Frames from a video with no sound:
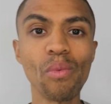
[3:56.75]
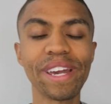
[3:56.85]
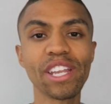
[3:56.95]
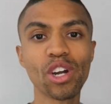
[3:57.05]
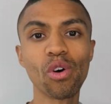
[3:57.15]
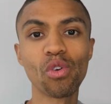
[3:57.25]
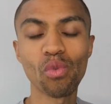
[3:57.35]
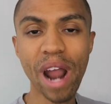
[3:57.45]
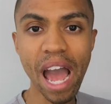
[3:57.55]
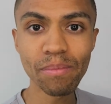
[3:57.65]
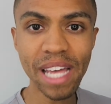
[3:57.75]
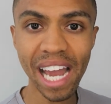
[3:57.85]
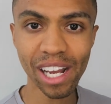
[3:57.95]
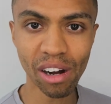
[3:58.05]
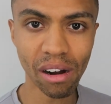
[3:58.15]
We can go grab
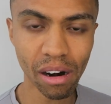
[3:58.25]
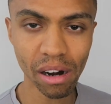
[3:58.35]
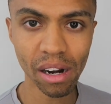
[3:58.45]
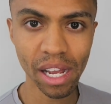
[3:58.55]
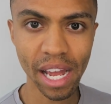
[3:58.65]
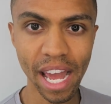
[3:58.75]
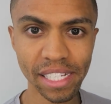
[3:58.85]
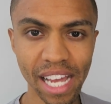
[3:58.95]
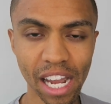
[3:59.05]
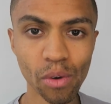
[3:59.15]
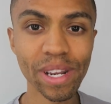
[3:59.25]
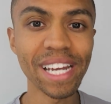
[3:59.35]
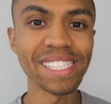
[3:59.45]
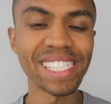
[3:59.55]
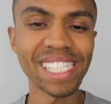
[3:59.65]
that car as
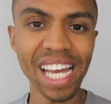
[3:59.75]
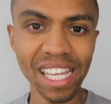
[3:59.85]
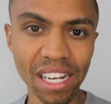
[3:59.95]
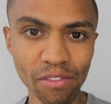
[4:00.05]
equity and sell